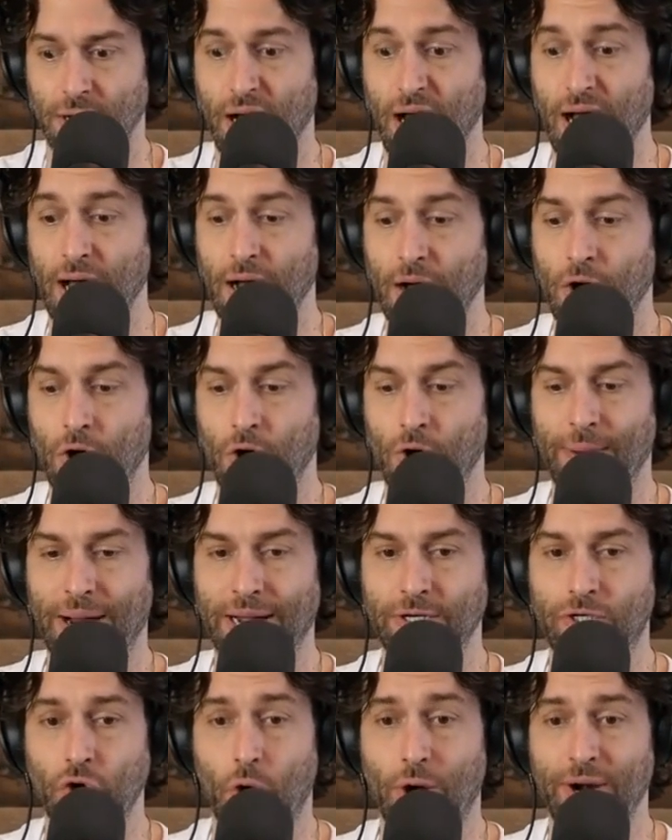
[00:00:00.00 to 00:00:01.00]
Uh oh,
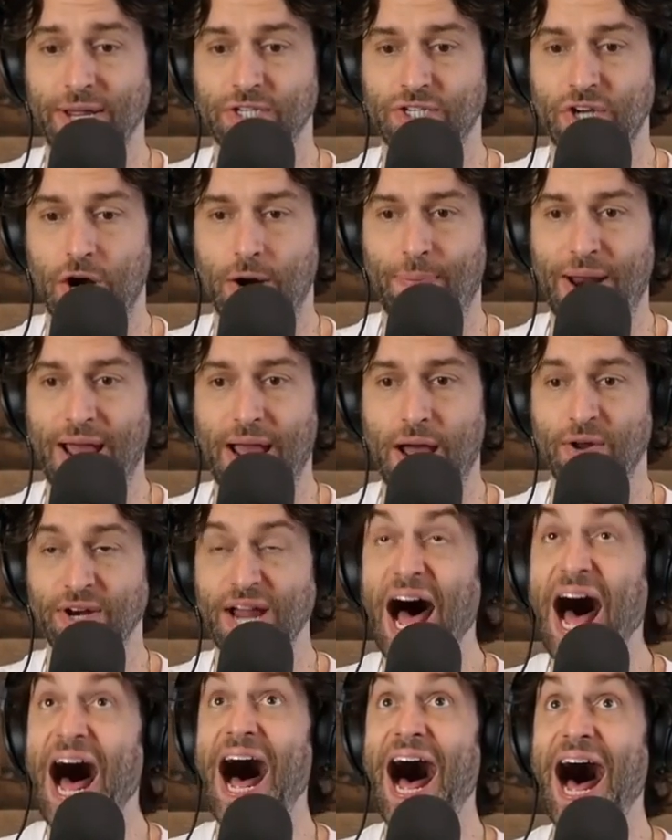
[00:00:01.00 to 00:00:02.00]
my Jordans are brown.
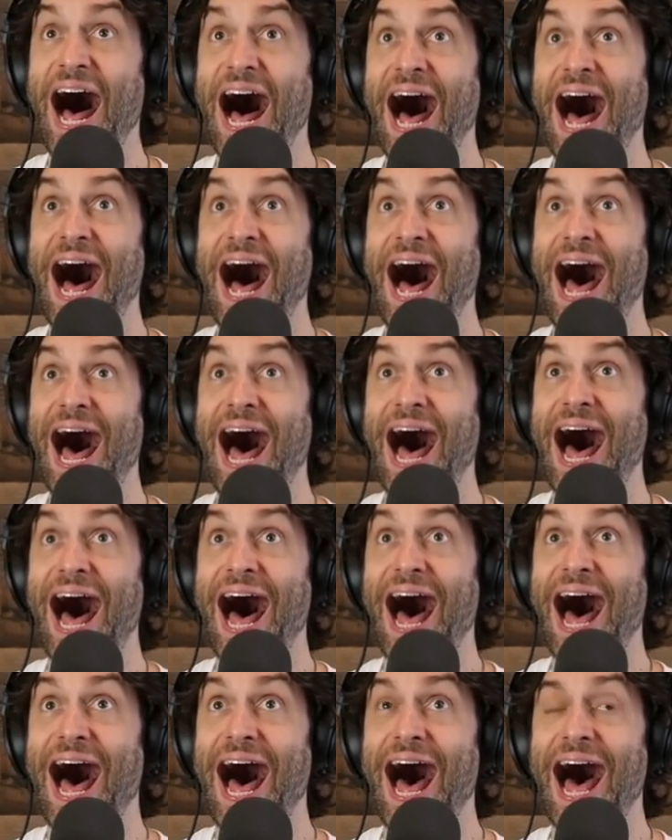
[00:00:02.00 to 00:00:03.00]

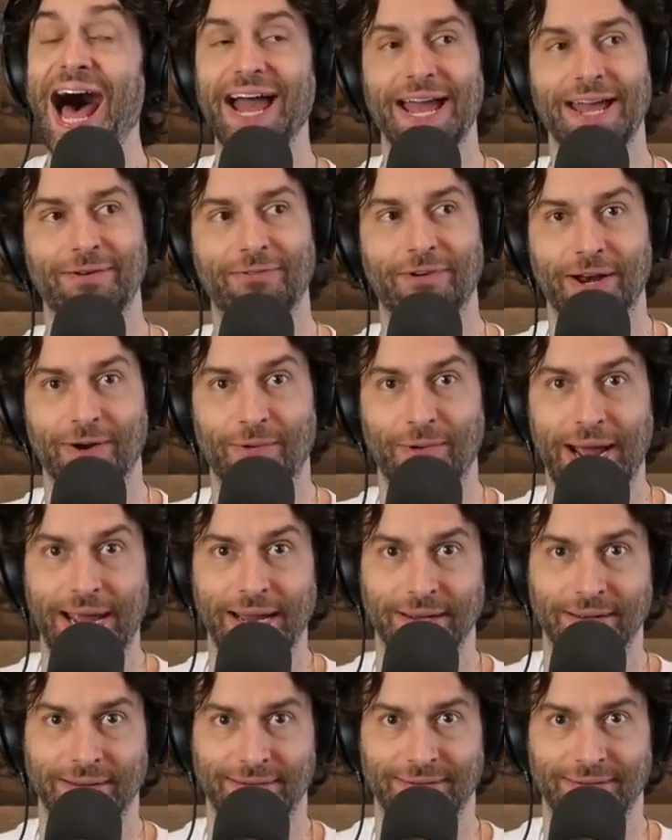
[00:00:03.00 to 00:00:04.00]
Ah, and run away.